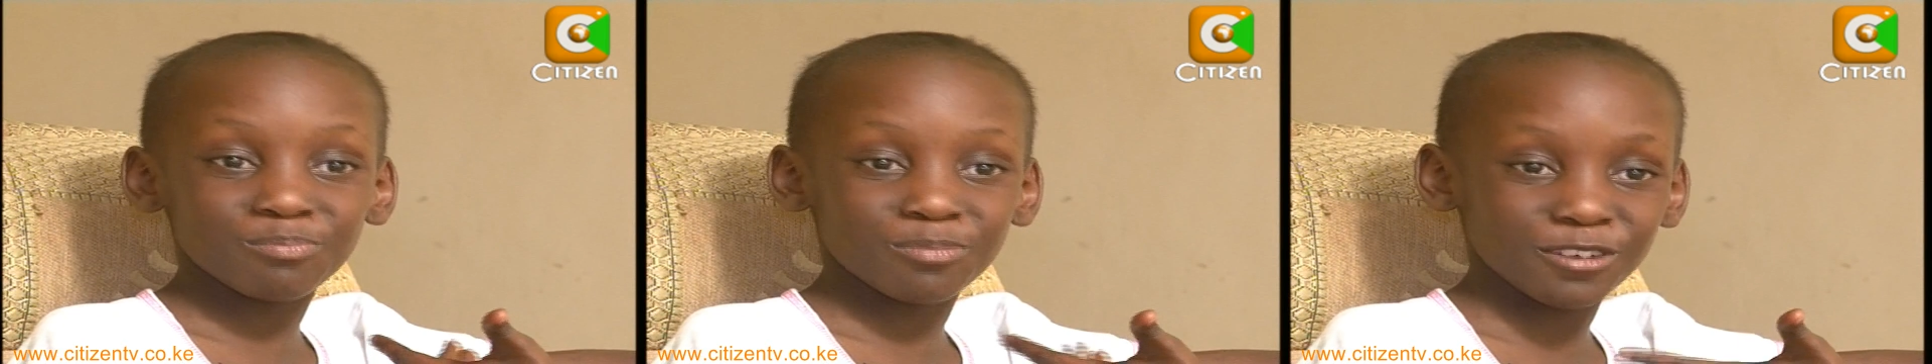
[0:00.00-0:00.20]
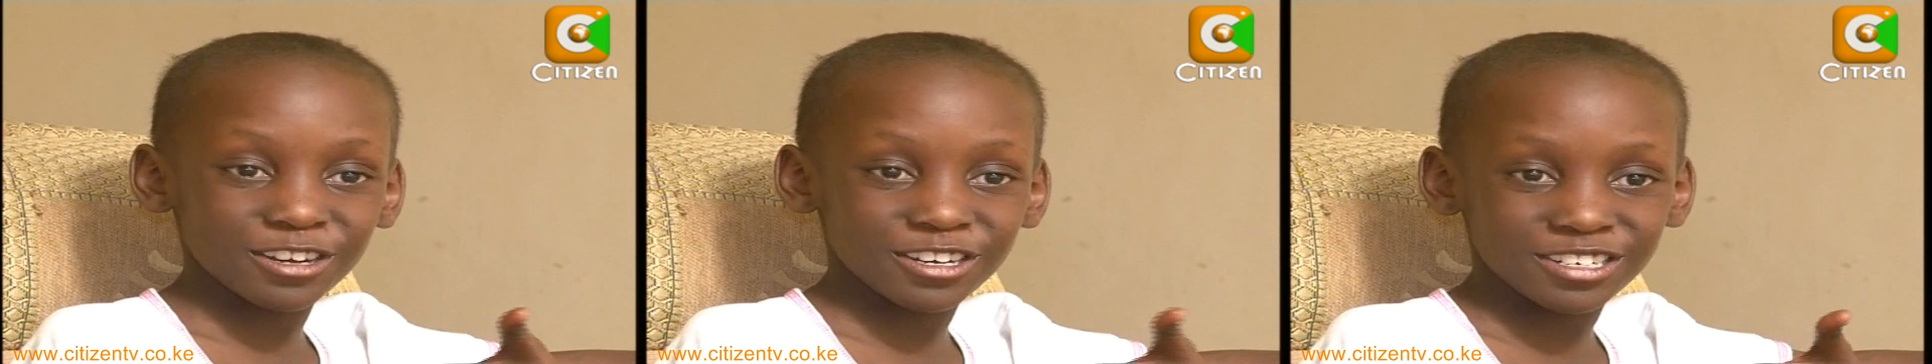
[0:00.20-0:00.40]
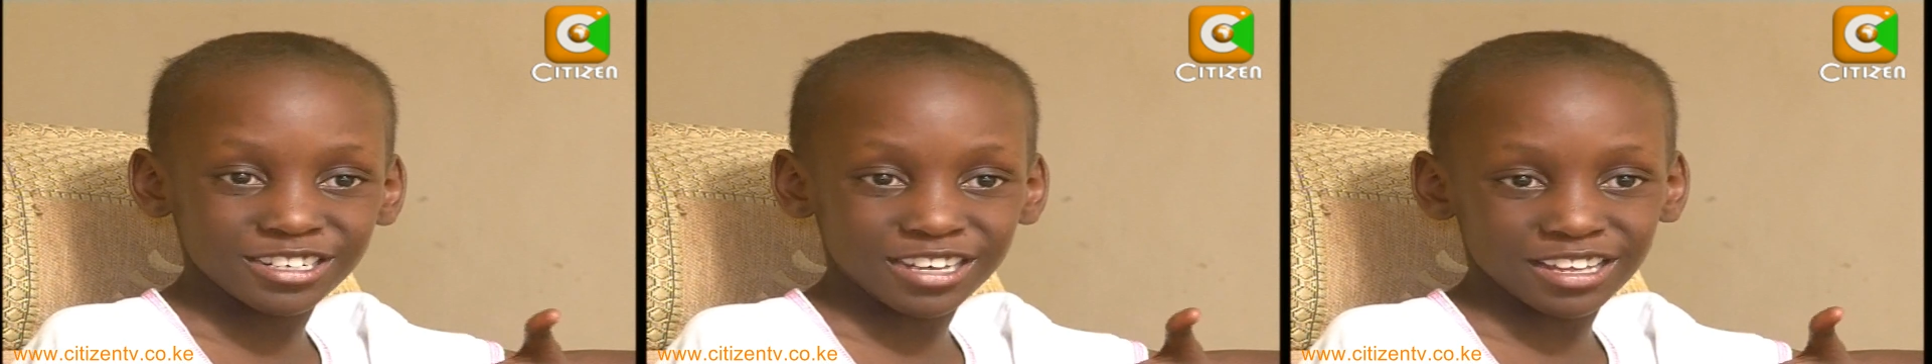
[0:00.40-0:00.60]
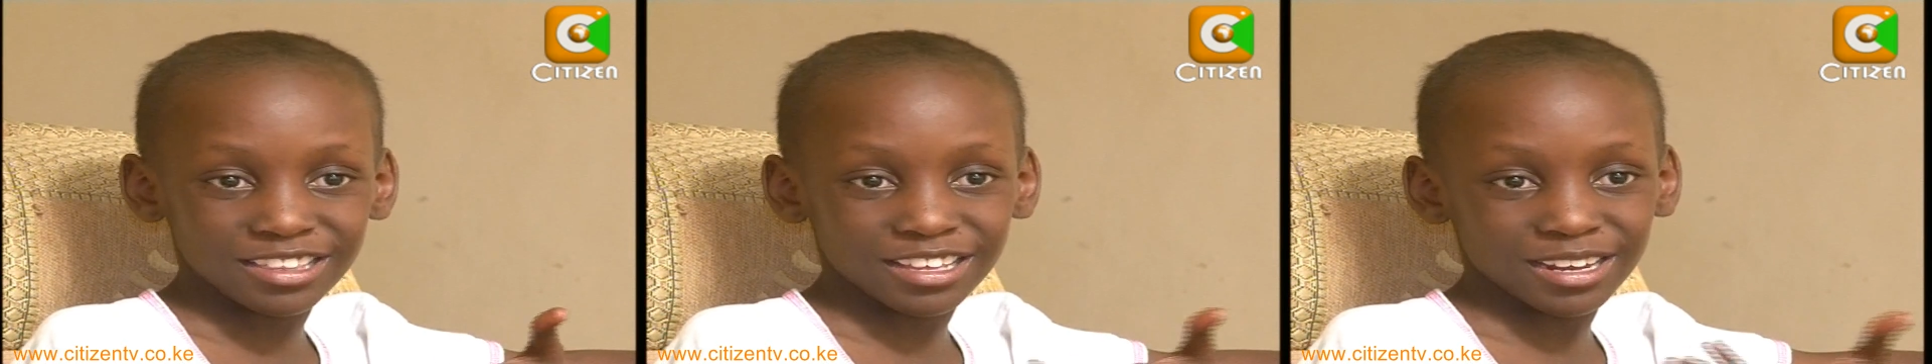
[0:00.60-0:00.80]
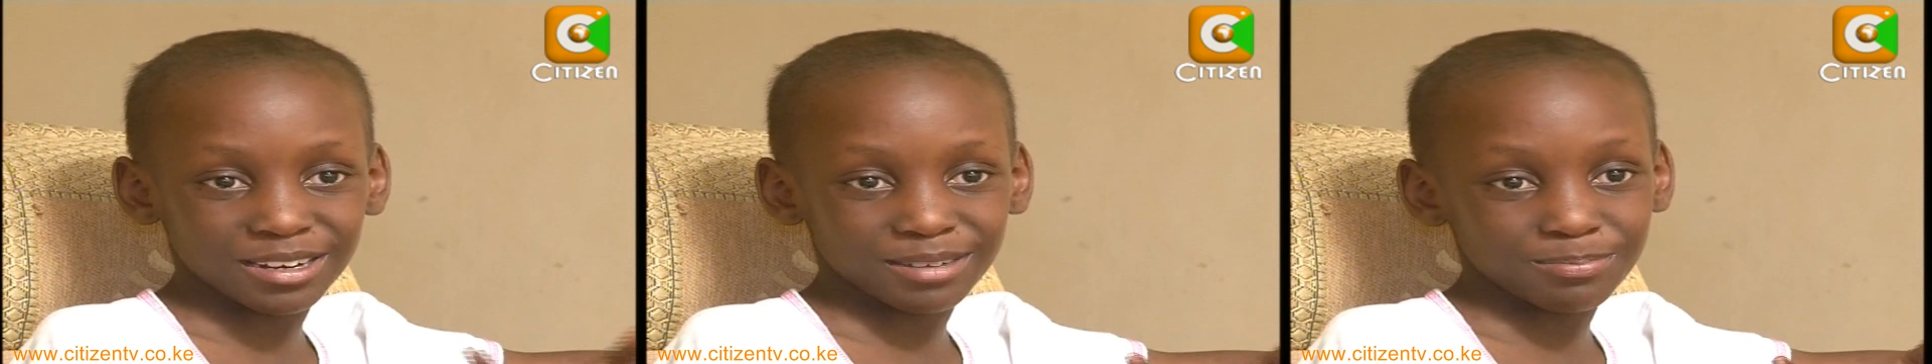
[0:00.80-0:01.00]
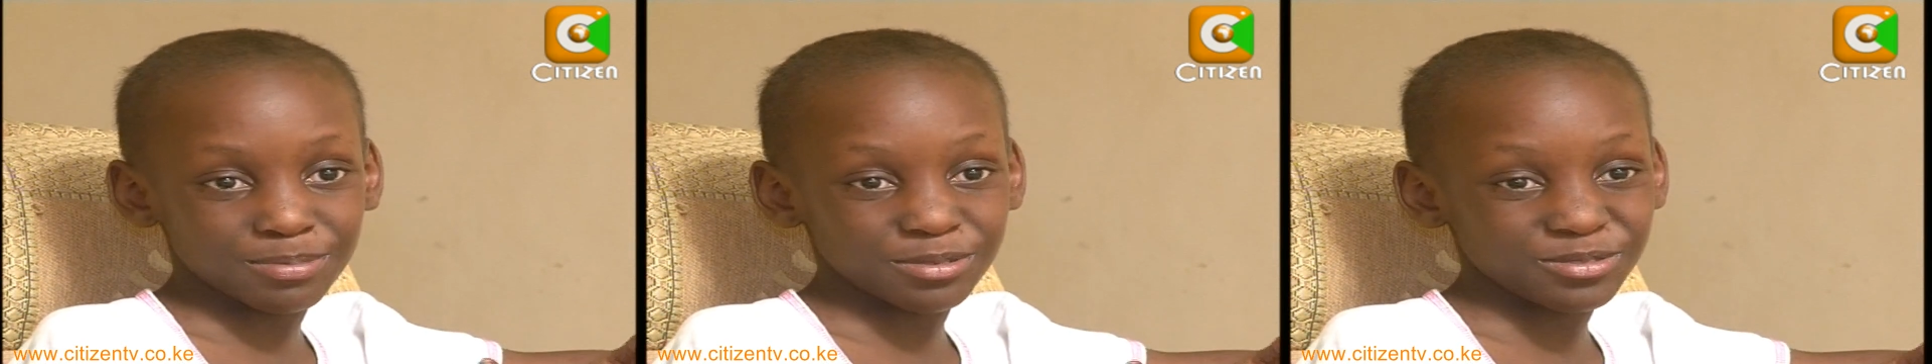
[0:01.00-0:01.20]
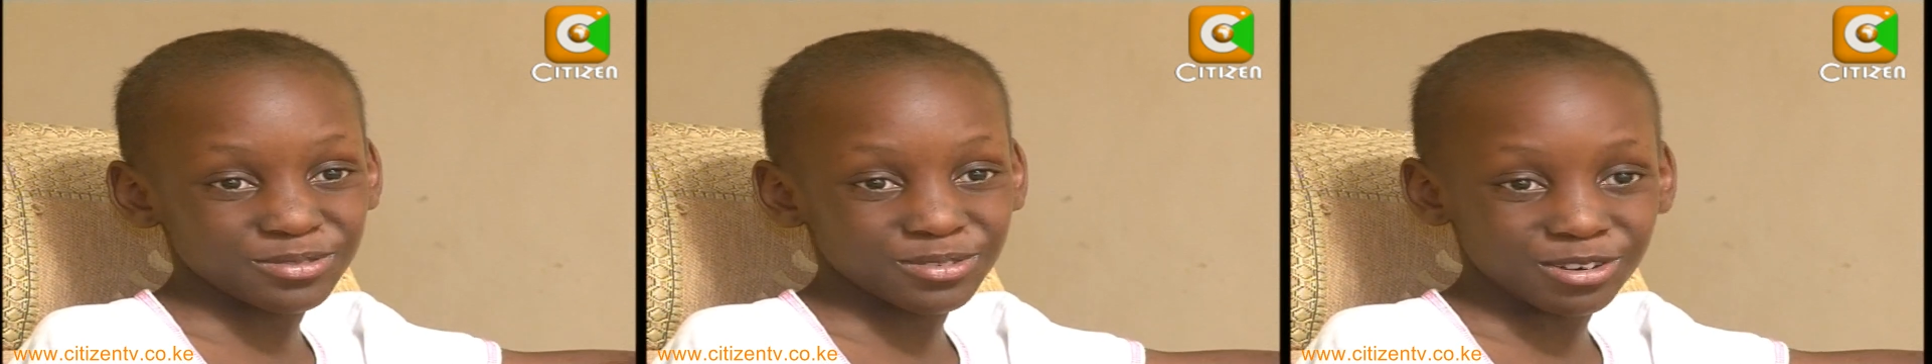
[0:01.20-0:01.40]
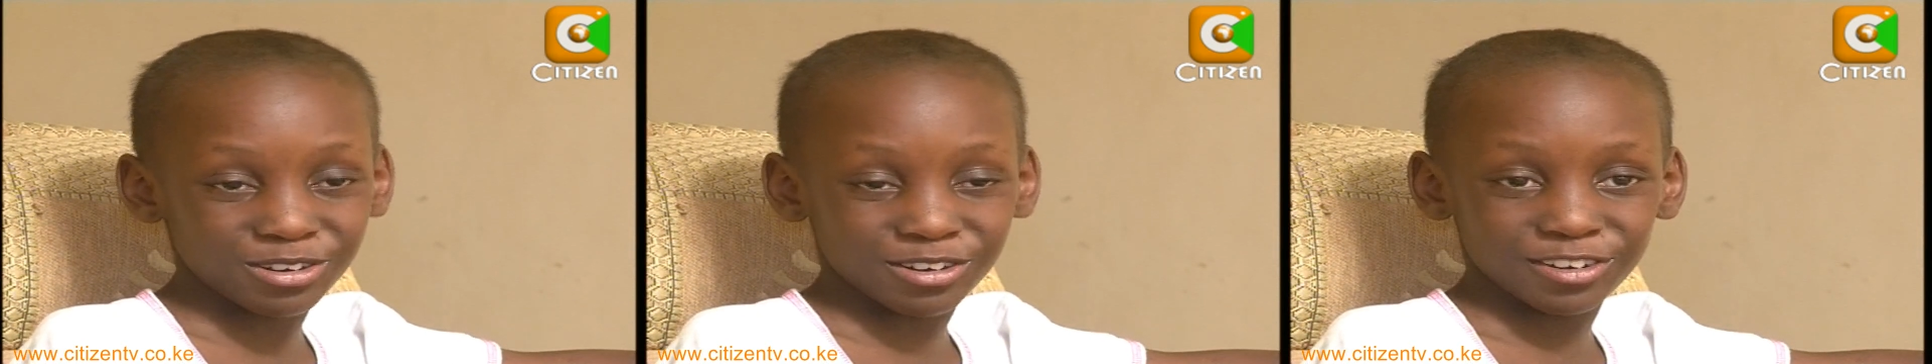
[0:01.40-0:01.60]
prettier than
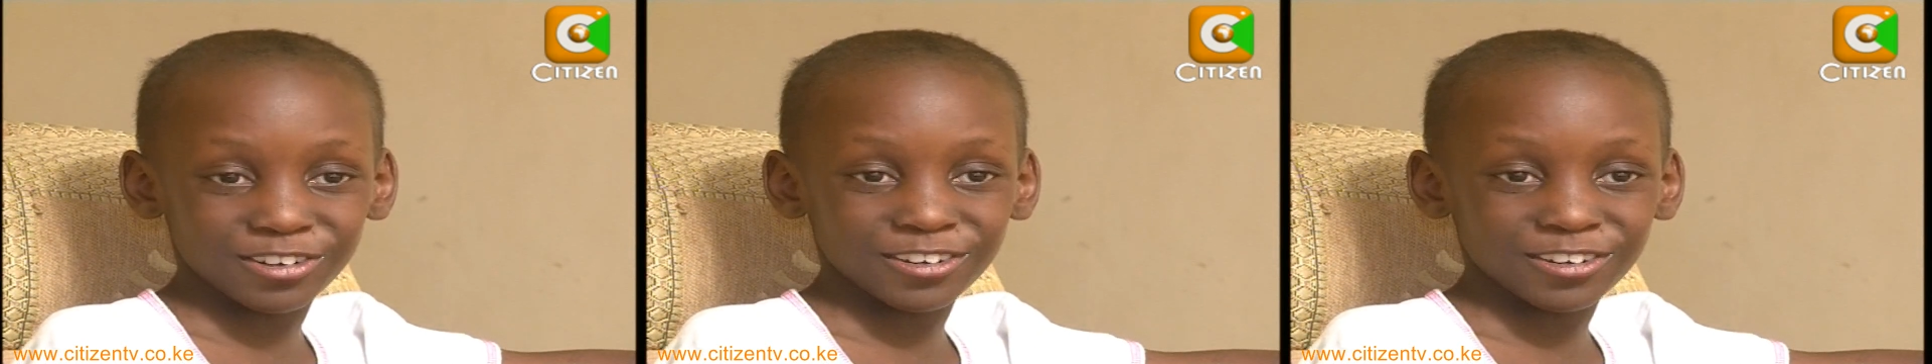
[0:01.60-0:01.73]
before.